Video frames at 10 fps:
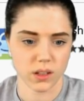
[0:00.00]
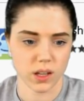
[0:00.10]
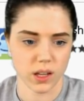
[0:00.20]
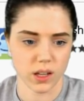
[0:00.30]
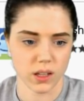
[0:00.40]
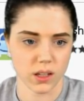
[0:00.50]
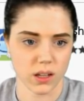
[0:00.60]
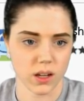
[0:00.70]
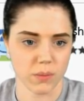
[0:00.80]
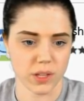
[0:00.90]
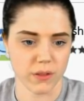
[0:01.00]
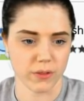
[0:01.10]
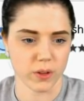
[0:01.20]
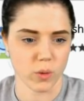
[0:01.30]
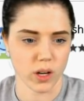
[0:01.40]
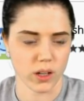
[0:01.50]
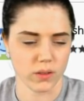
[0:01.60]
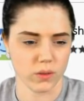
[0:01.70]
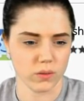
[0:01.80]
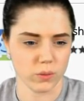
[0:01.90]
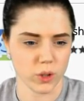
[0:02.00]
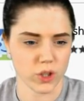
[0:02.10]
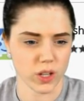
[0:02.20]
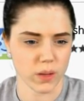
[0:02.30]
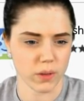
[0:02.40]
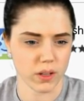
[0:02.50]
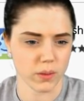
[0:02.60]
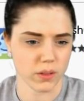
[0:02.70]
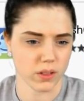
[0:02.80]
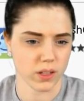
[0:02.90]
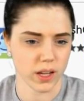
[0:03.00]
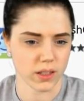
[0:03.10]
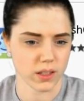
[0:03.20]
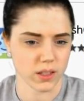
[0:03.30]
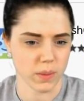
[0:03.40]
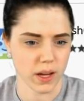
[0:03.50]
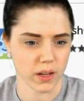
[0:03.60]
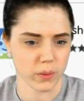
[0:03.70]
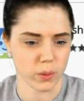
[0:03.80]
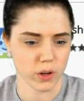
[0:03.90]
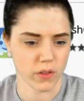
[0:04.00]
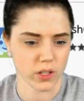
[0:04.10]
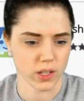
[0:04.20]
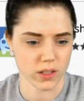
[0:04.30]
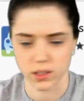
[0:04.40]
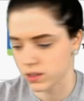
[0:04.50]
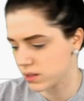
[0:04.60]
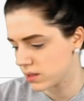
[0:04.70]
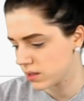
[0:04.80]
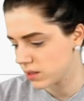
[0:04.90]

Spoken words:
And update firmware. Once your KeepKey access the back of your recovery sentence.